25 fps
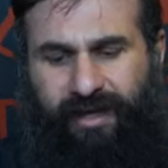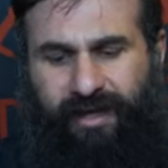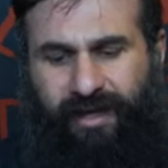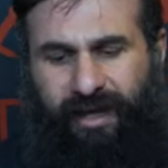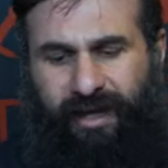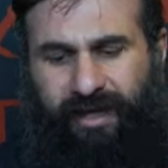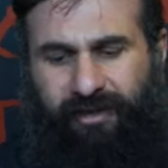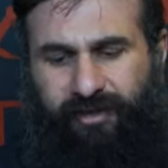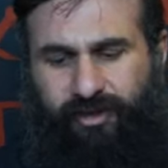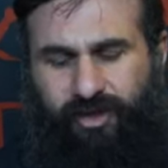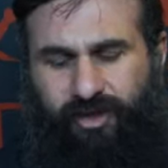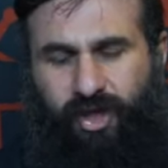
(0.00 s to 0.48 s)

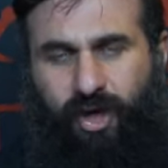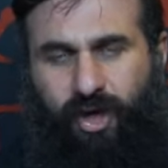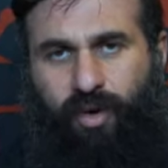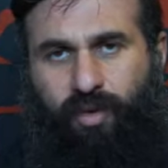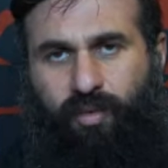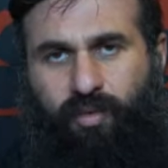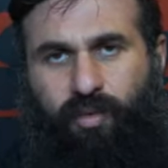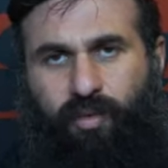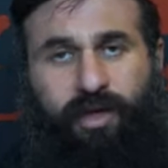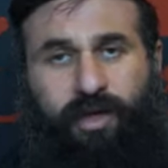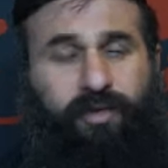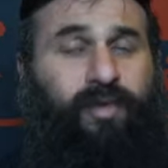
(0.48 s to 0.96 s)
And so
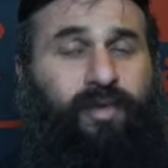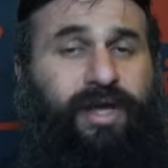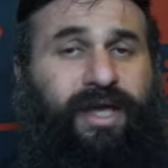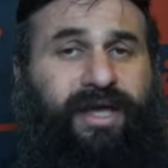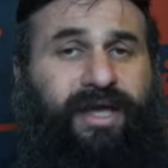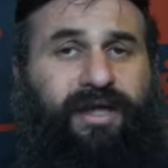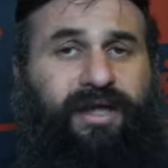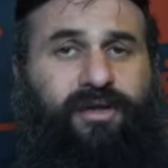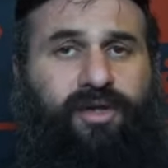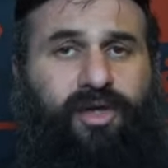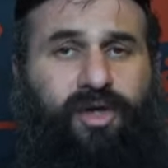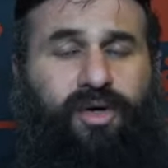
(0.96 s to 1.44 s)
what we
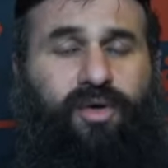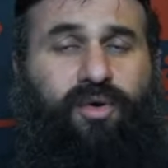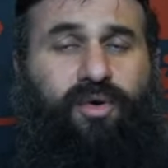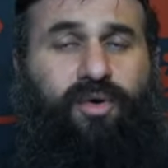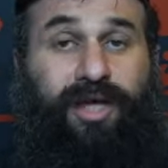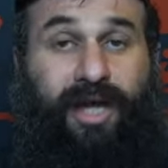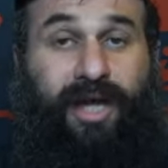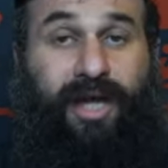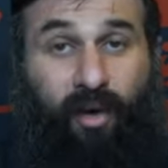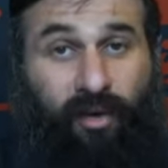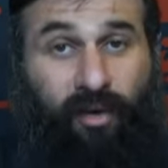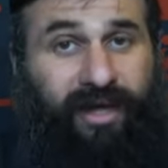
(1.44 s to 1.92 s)
can do,
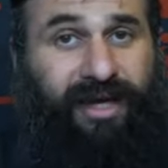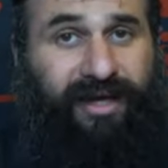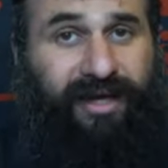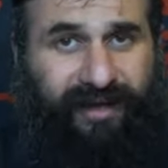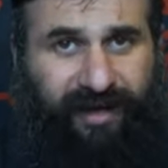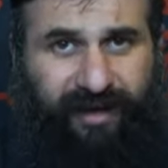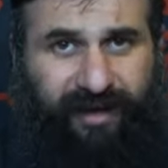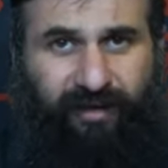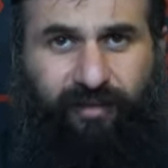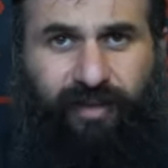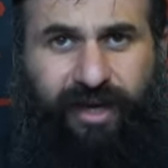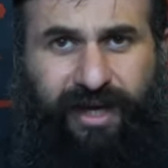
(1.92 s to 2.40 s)
the only
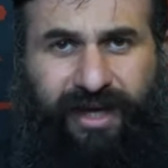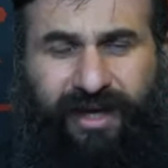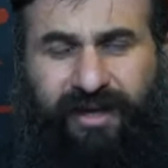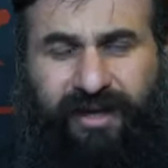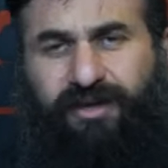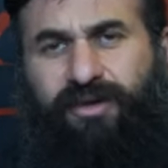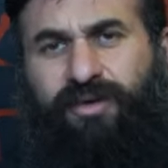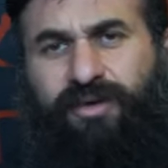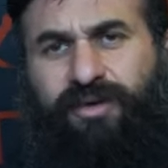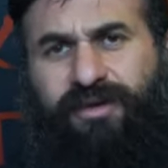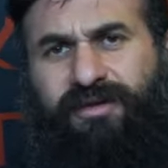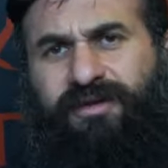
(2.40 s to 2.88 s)
thing we can
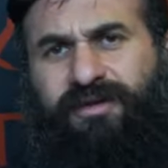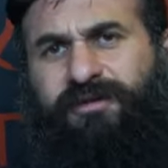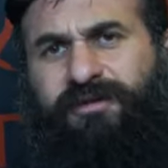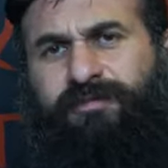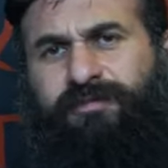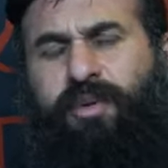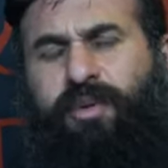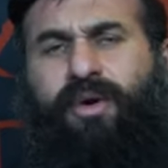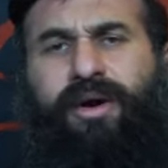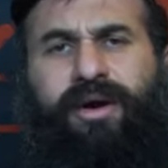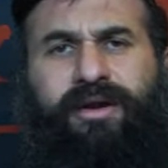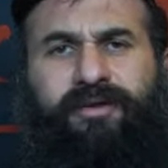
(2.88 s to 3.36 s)
do at this
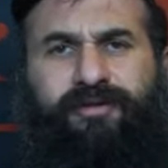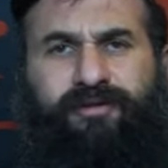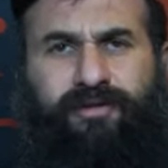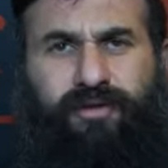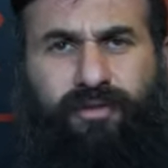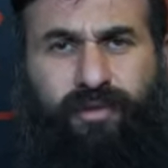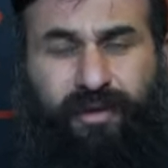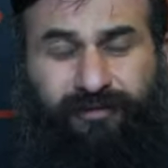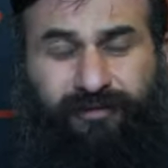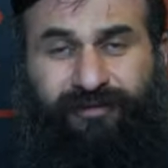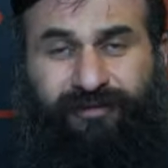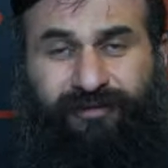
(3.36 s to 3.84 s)
point is to
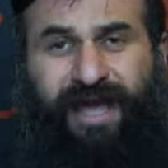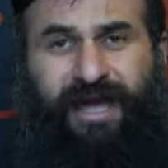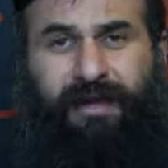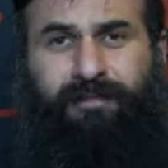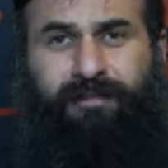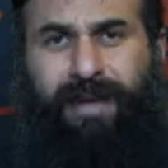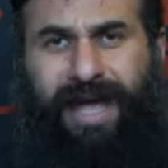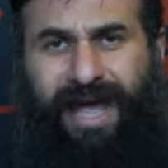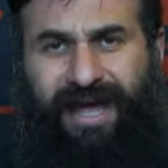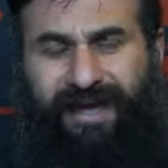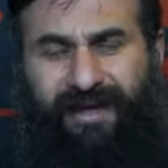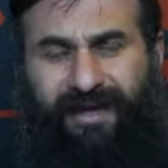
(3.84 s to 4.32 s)
reflect
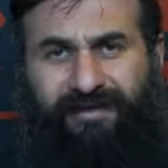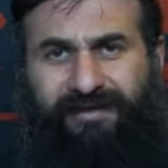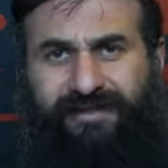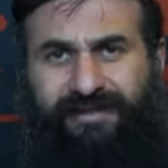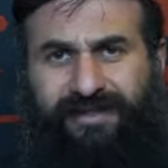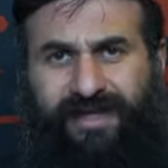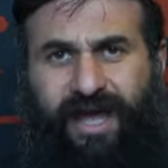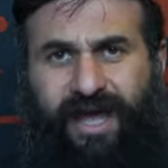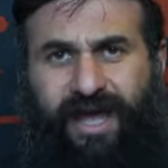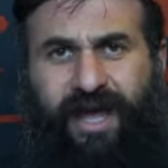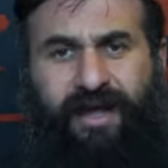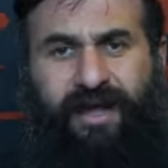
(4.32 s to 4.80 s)
back and
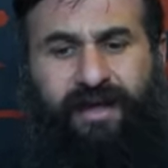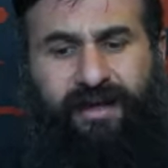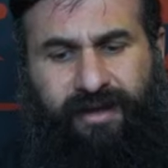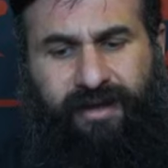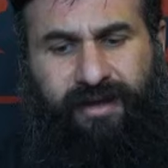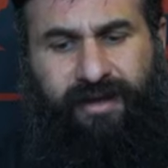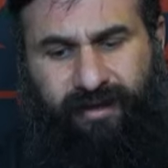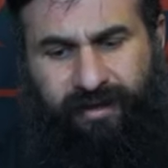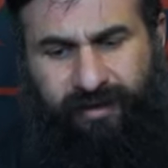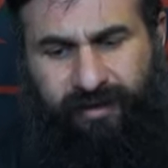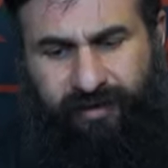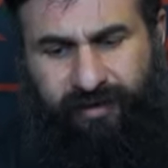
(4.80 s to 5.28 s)
say,
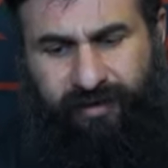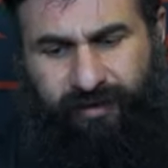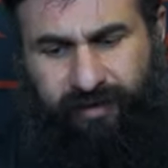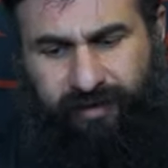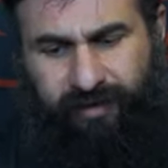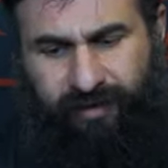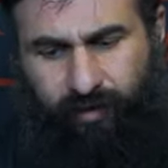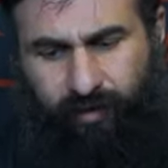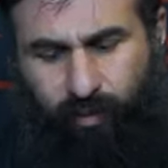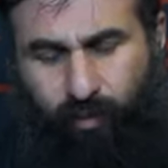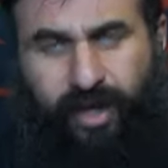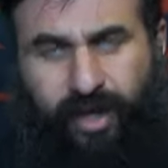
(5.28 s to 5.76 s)

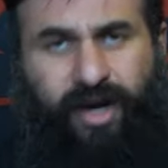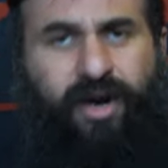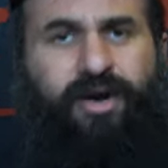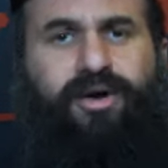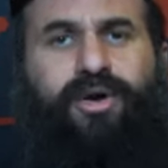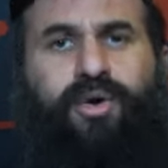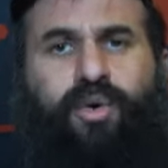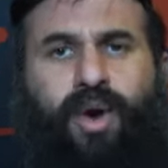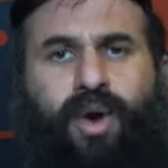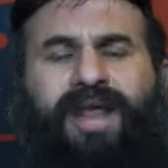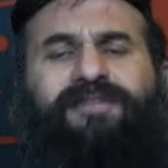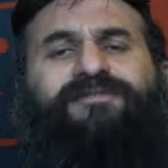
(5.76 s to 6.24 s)
we are
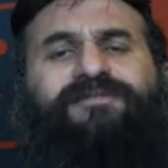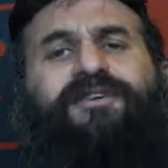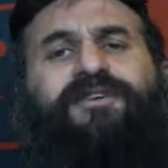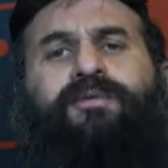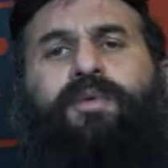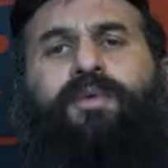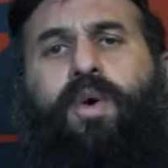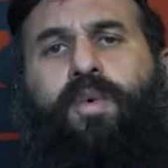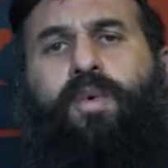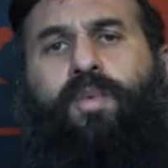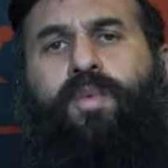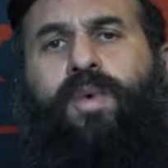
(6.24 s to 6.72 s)
grateful for
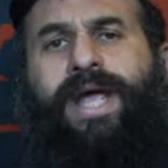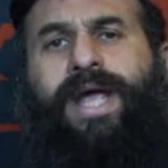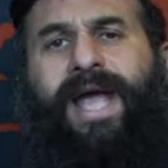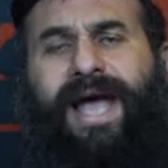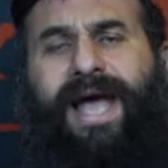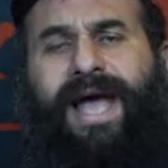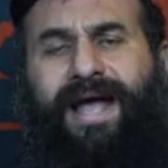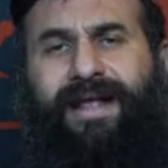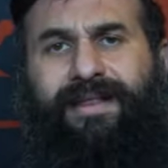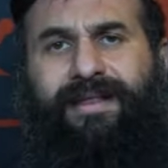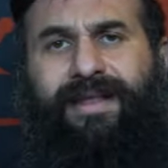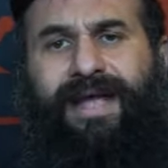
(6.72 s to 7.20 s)
what we
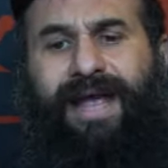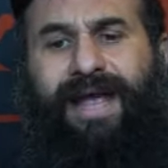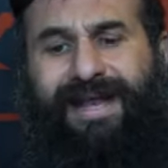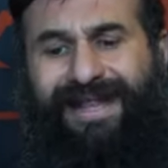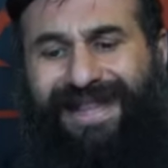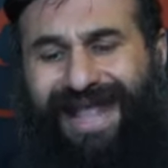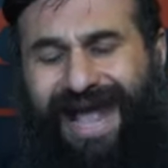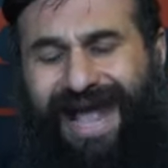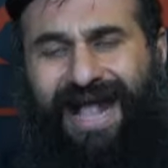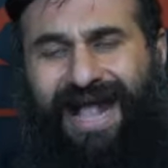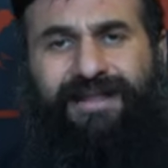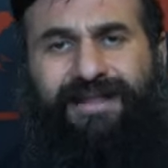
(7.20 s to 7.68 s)
had. And
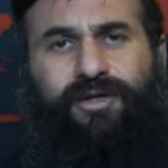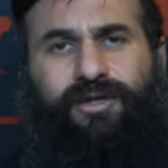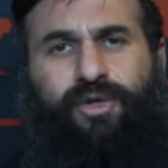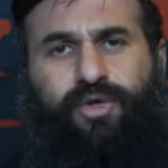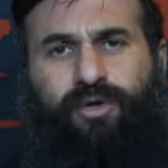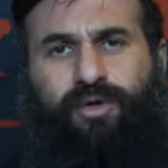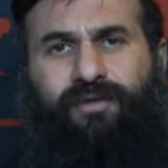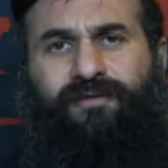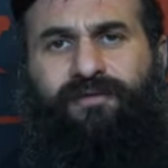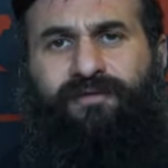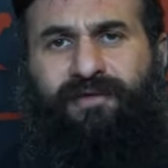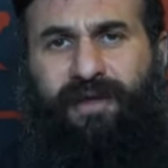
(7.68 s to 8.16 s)
that
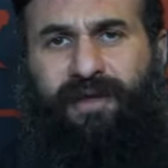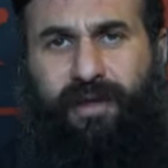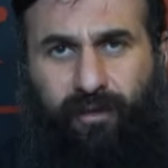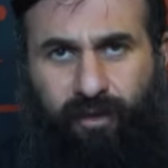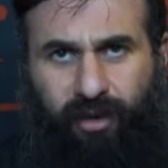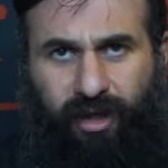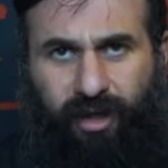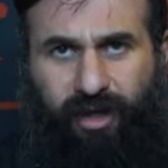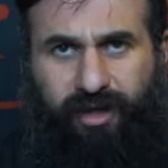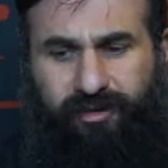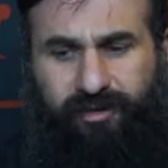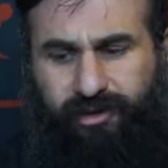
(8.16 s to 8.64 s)
should
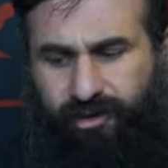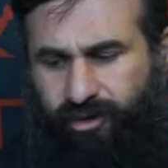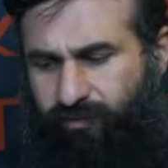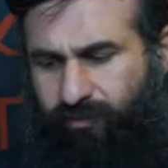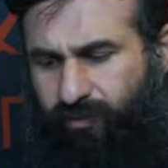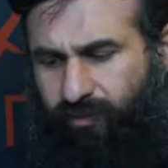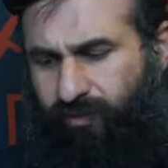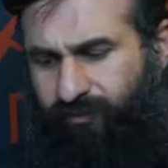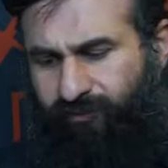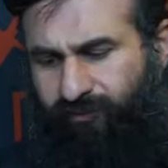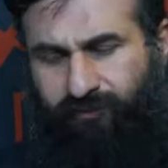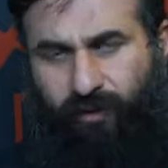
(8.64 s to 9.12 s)
fuel us to
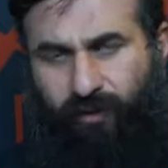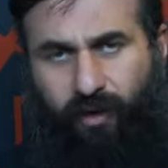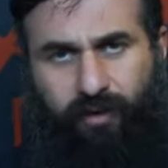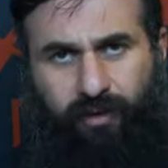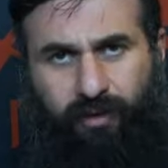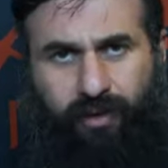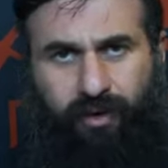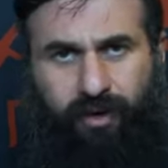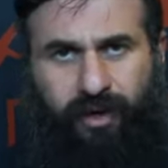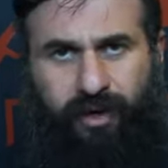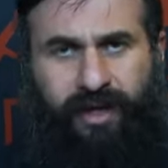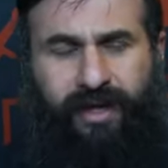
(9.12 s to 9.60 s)
move
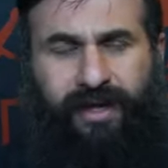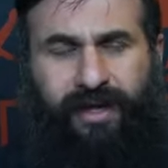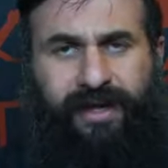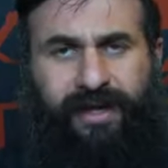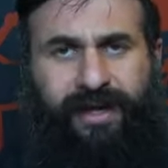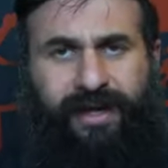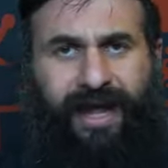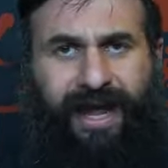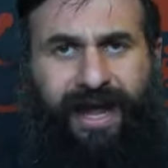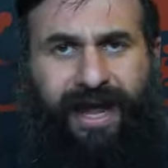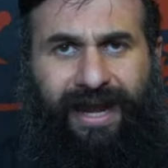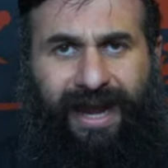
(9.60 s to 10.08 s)
forward
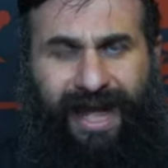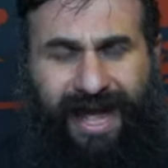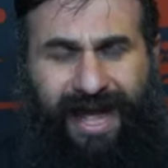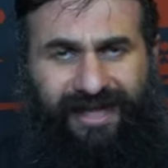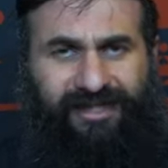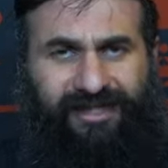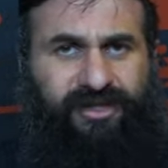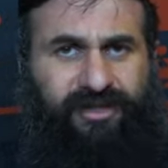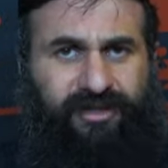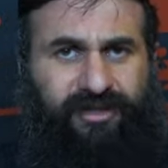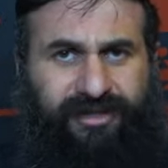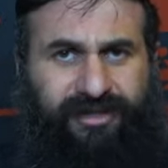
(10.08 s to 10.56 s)
and
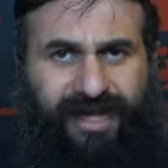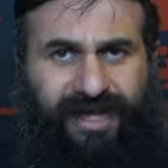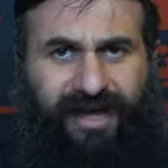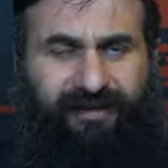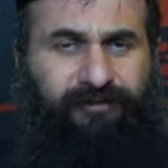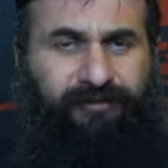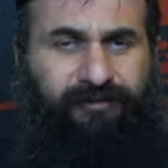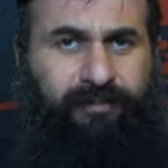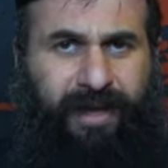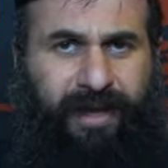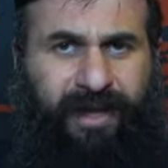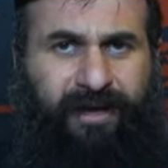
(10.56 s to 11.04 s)
ask yourself
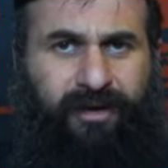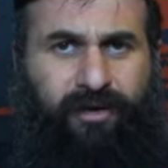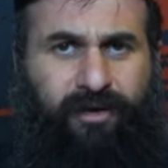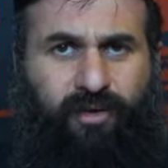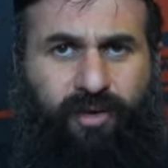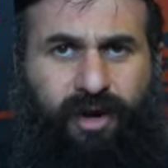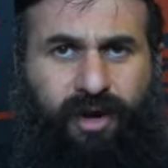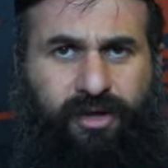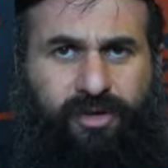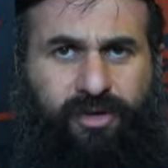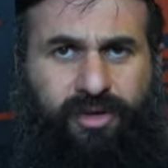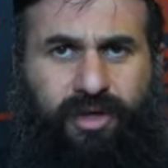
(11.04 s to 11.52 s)
a better
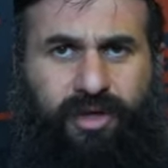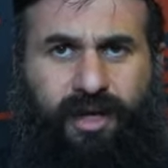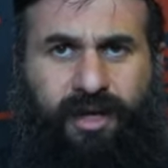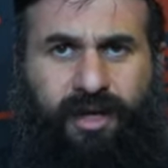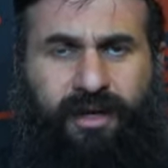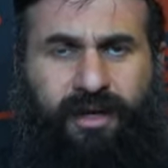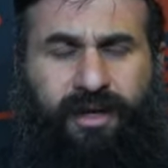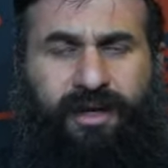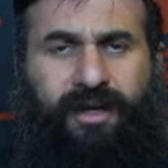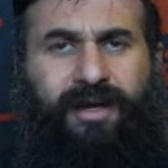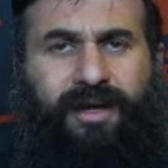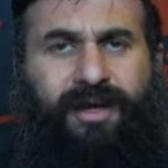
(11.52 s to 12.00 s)

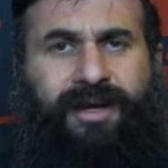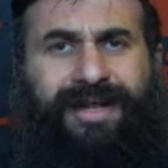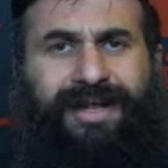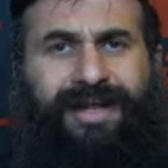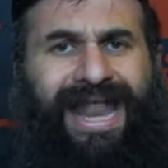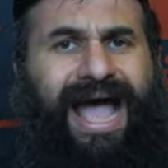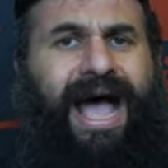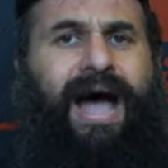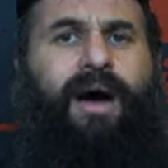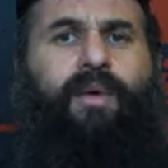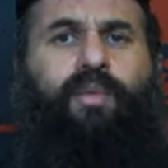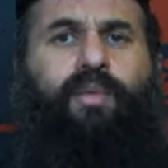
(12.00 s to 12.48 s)
question.
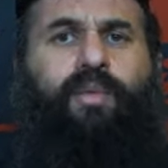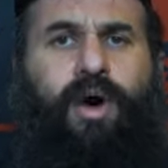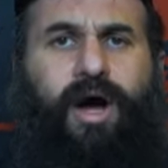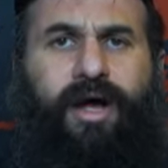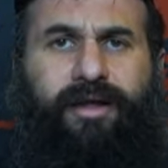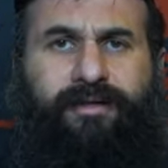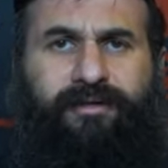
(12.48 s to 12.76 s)
Now what?